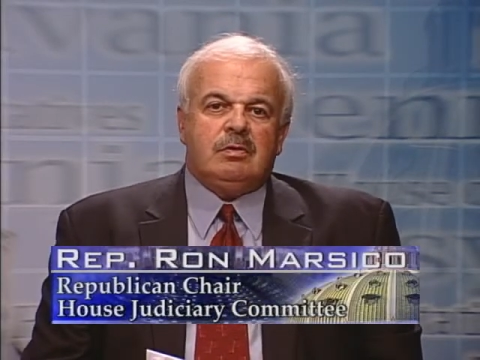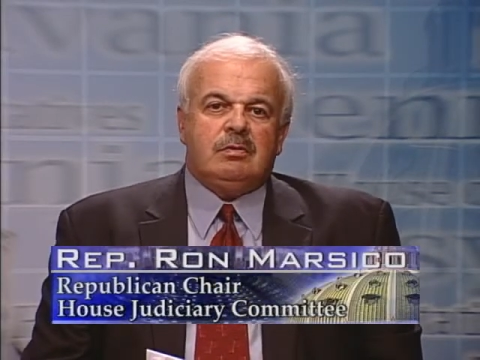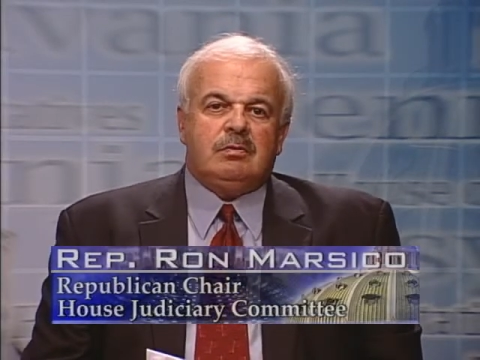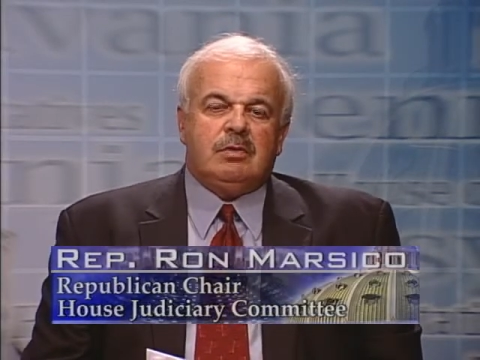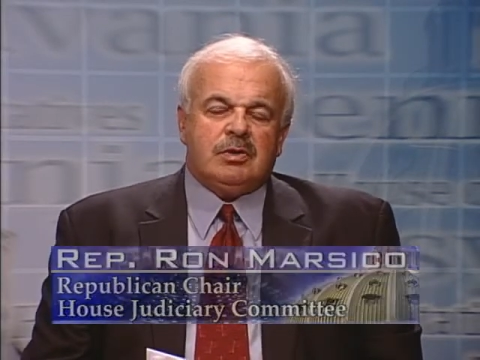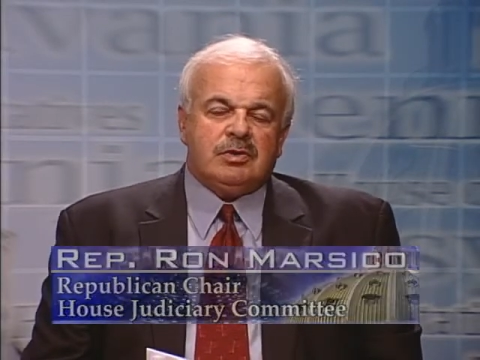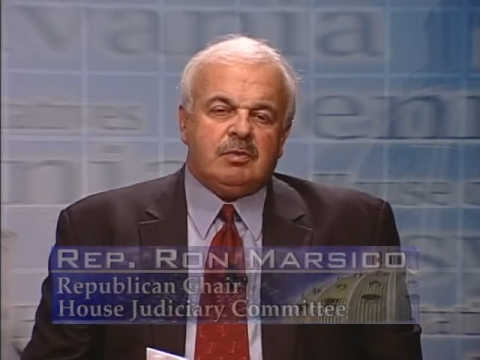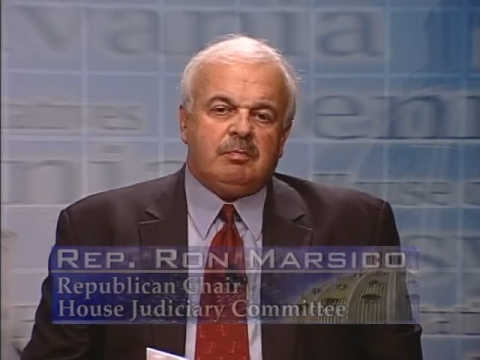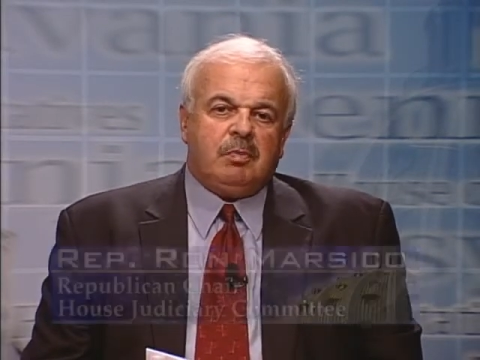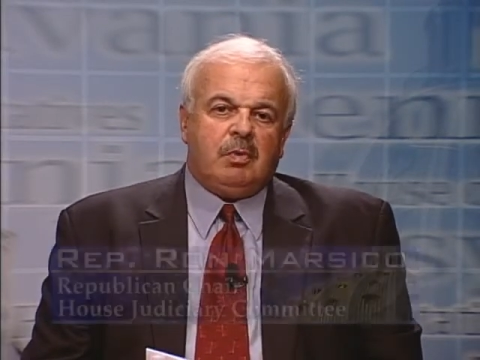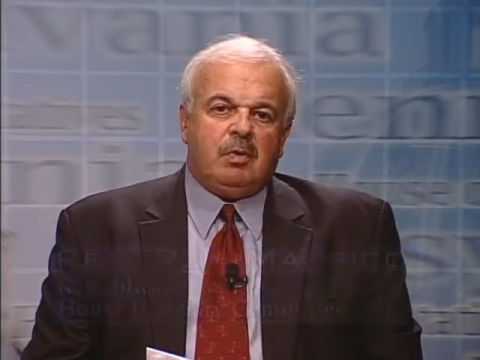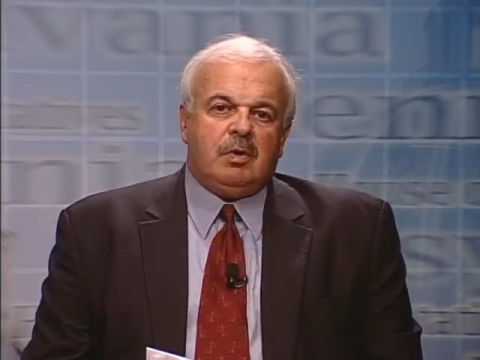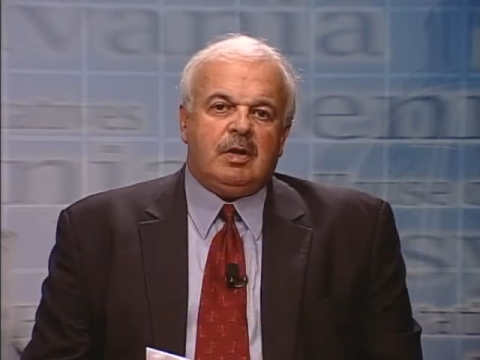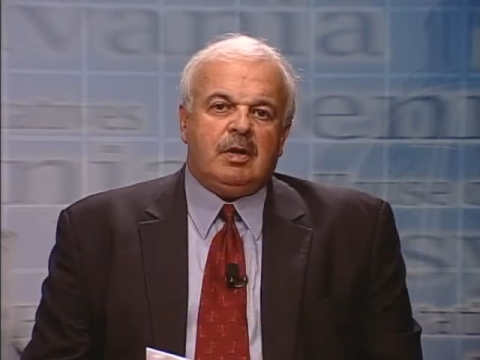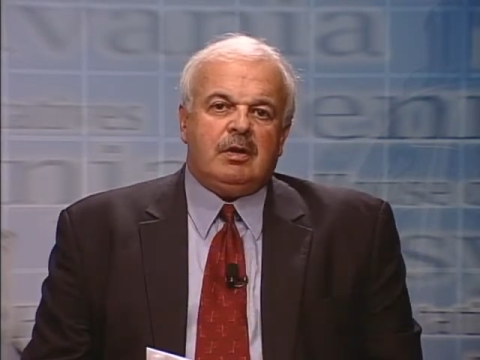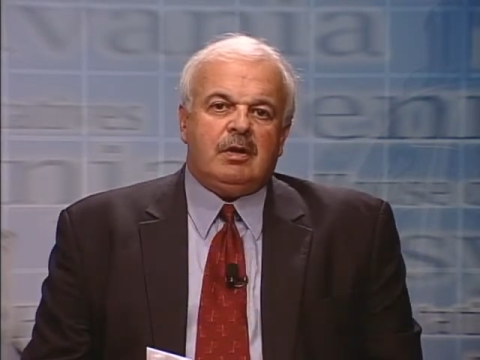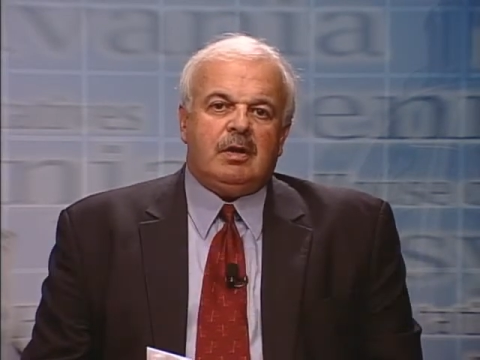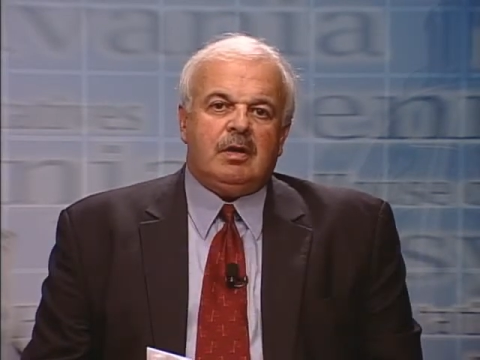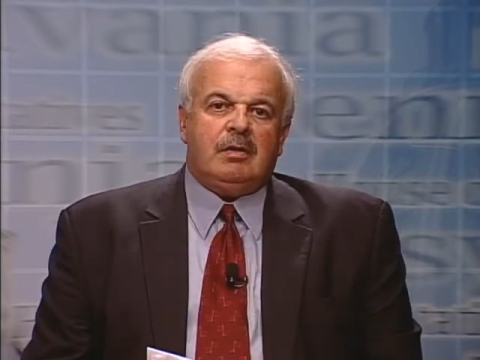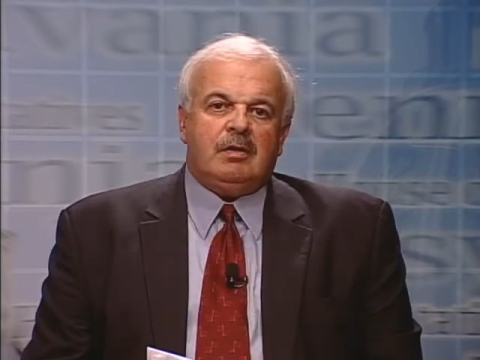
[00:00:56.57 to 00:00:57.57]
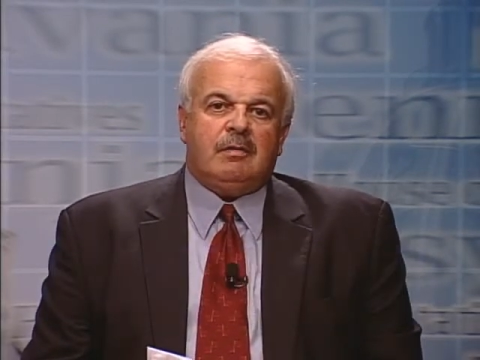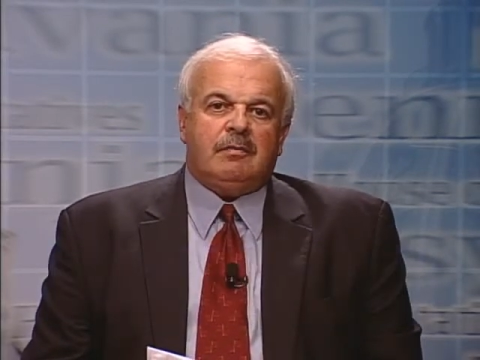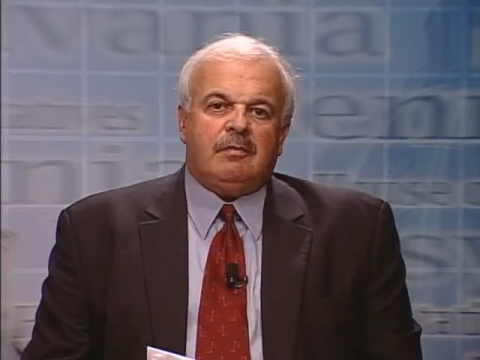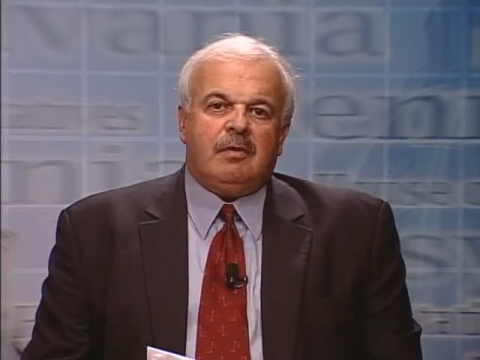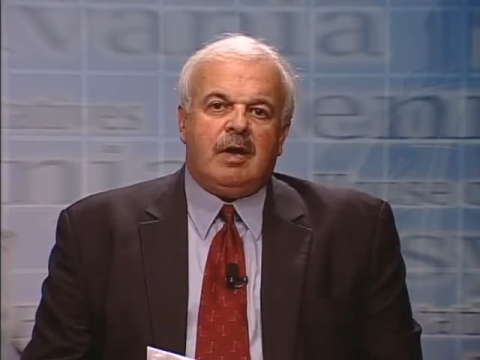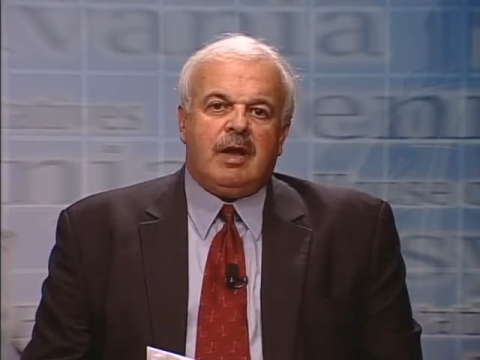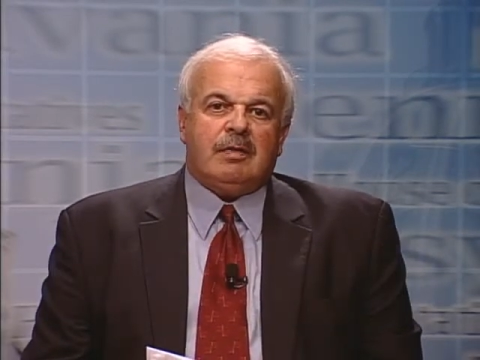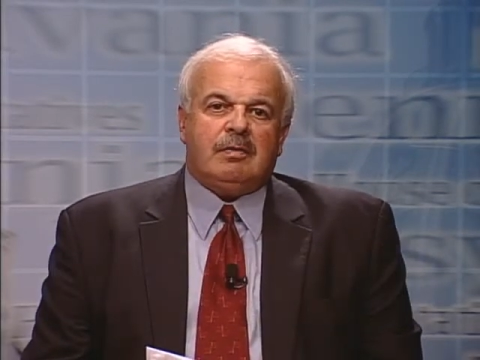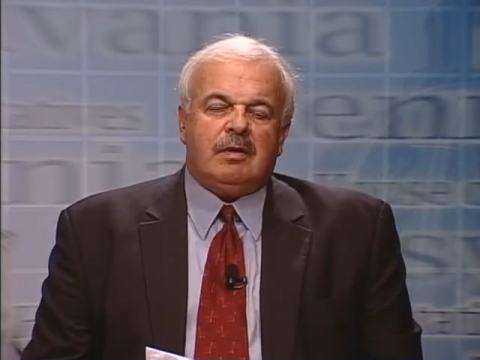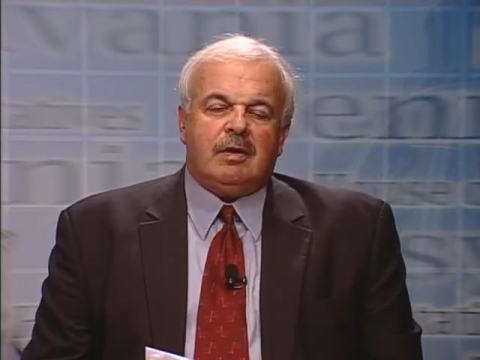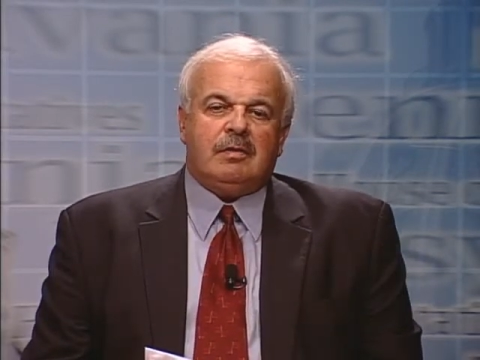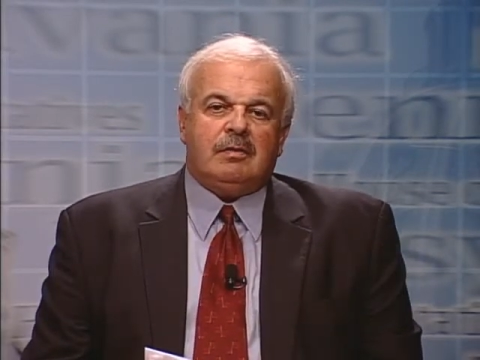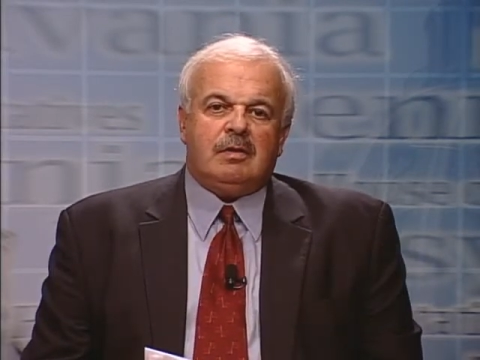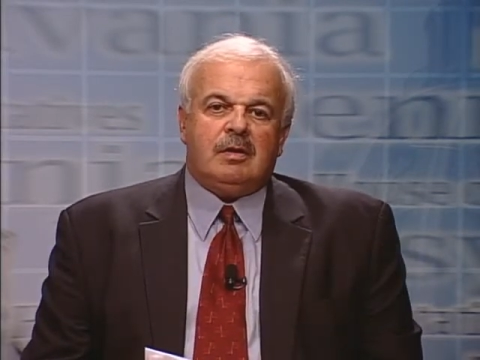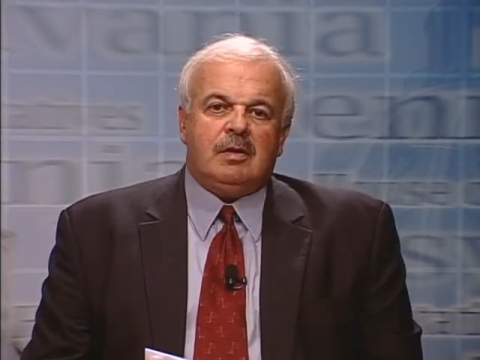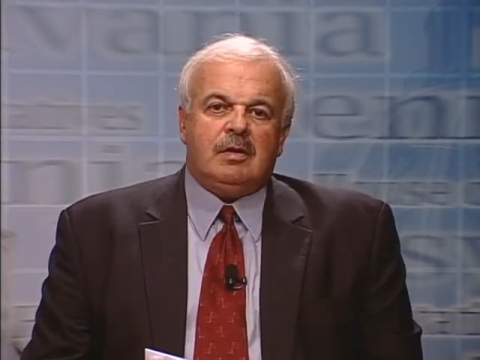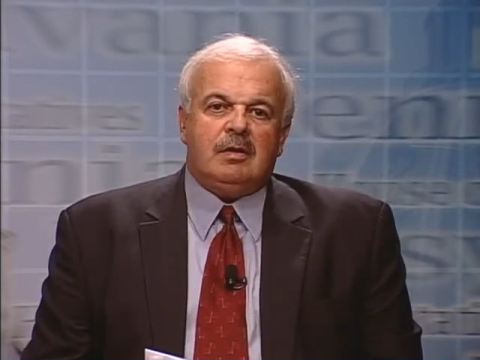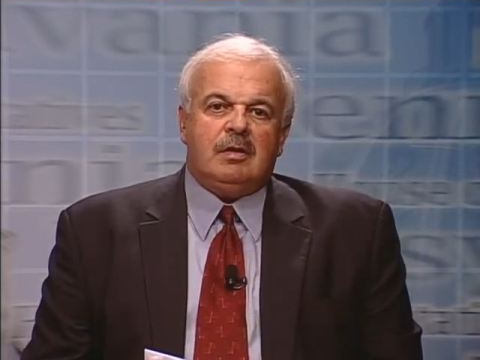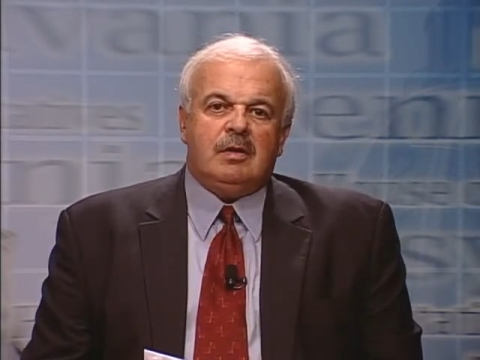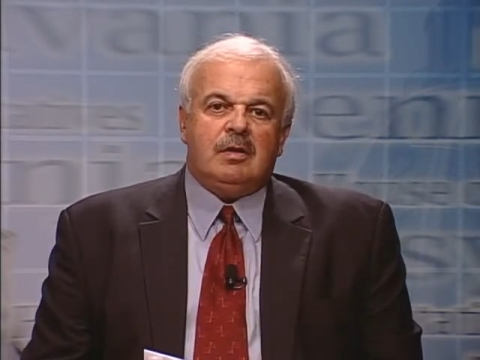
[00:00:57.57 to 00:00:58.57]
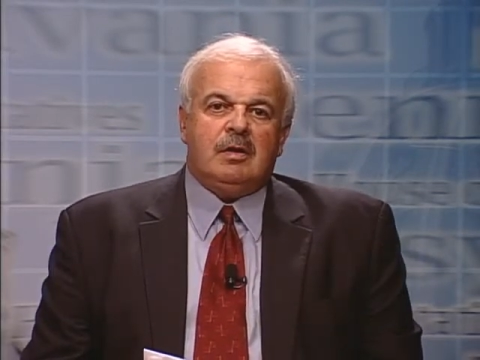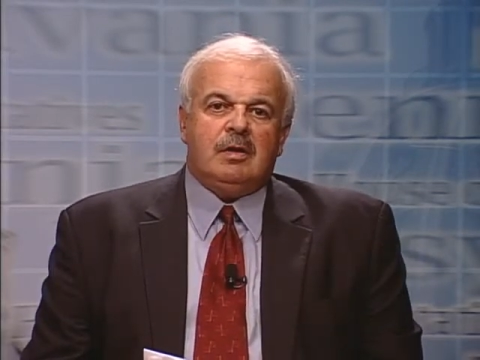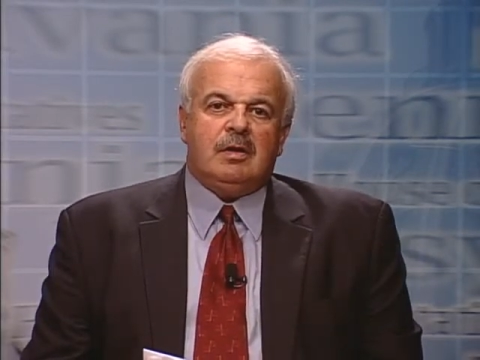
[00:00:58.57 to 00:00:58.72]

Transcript: disappointed in the fact that the